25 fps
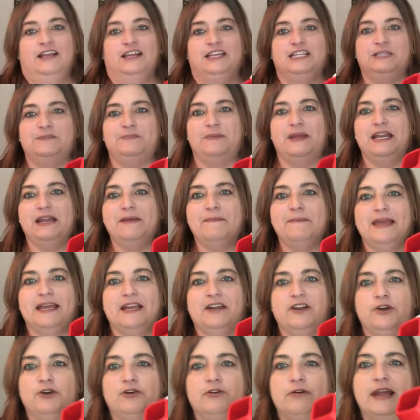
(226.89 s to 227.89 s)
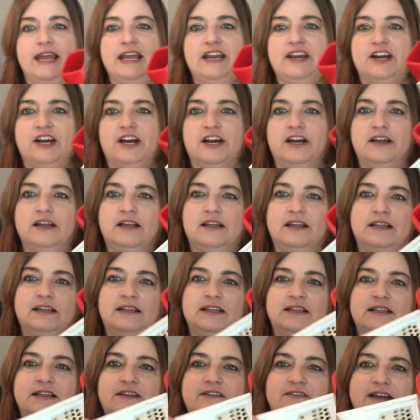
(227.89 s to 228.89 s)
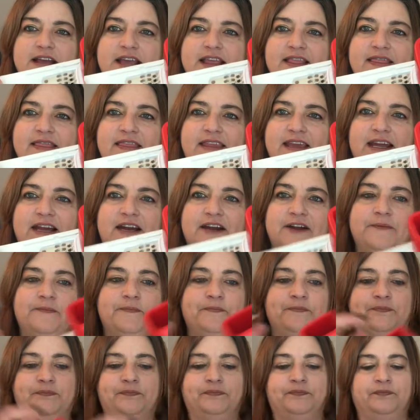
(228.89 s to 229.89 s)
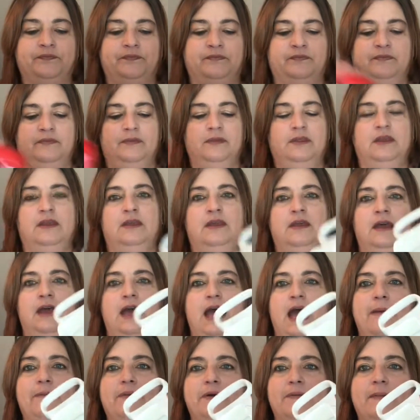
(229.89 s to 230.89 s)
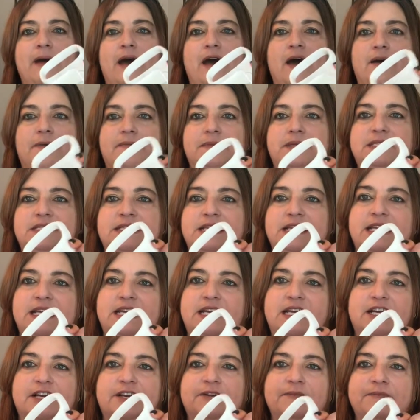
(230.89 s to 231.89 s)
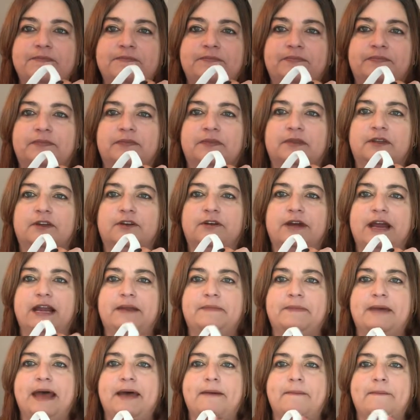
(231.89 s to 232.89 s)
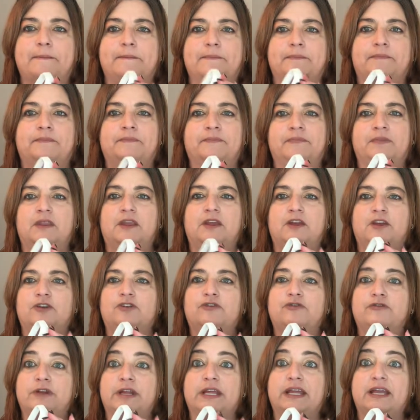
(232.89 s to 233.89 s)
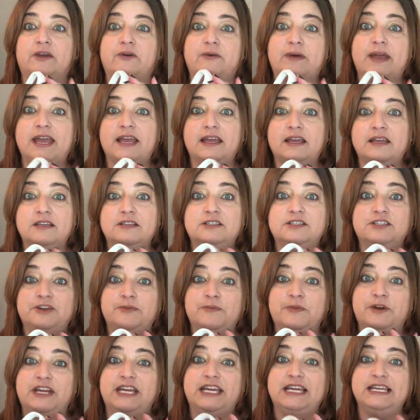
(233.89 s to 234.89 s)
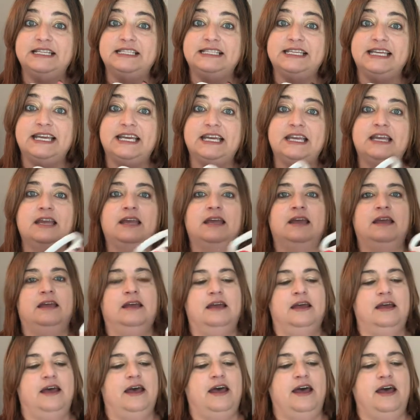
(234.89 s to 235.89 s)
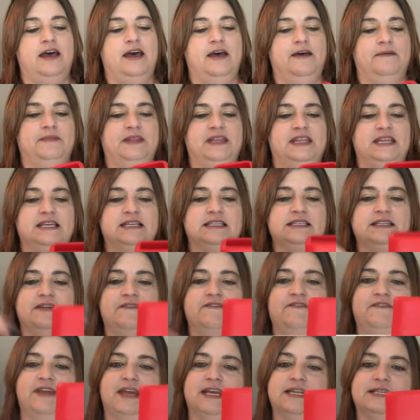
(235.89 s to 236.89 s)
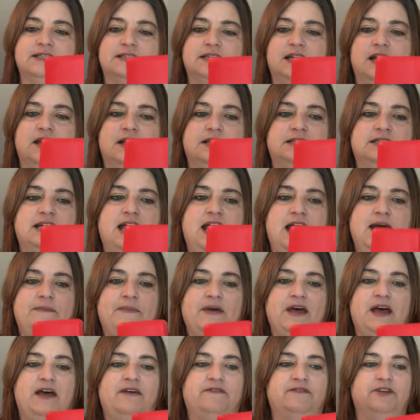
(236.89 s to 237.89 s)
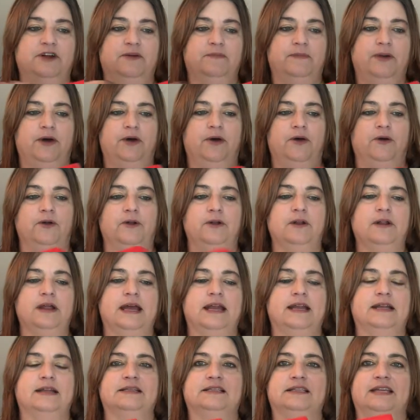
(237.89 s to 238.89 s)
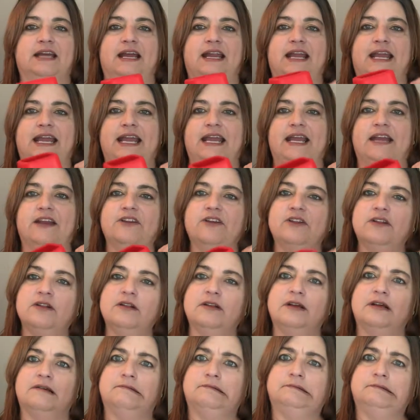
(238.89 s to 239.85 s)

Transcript: Speedy Mando Grater, right in there. I put my almonds in here grate them up really quick, super easy. Um, this fits on top of your bowl and it's got a handle.